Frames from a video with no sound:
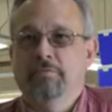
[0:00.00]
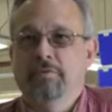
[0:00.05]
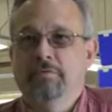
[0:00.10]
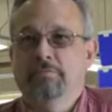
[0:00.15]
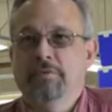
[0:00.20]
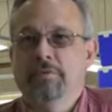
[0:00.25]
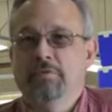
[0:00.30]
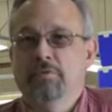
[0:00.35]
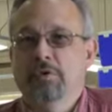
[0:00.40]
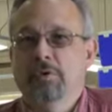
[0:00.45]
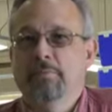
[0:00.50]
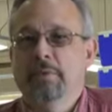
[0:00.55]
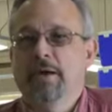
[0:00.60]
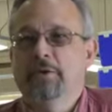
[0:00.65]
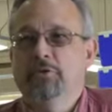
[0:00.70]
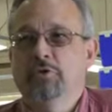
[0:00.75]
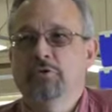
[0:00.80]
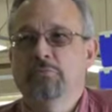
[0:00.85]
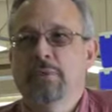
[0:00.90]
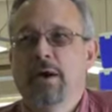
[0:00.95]
53
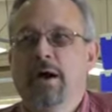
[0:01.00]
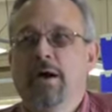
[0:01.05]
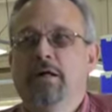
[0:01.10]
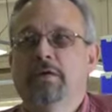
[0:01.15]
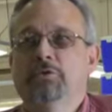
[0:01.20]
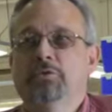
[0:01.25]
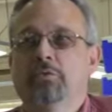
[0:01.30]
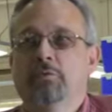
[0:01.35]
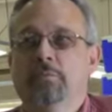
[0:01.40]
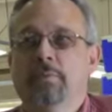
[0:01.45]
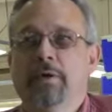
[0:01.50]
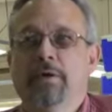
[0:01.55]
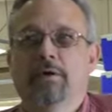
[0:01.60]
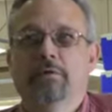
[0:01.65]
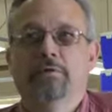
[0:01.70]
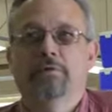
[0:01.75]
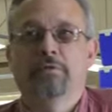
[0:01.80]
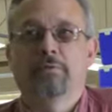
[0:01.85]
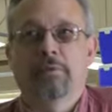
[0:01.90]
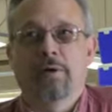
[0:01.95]
about 2 miles. We'll be
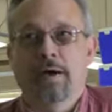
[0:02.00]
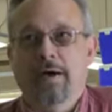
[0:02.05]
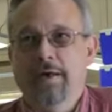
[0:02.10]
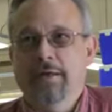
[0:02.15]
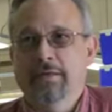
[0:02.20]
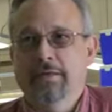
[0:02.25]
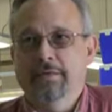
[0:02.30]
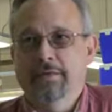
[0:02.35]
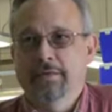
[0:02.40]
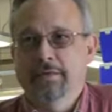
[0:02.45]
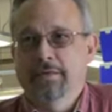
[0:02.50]
on the right.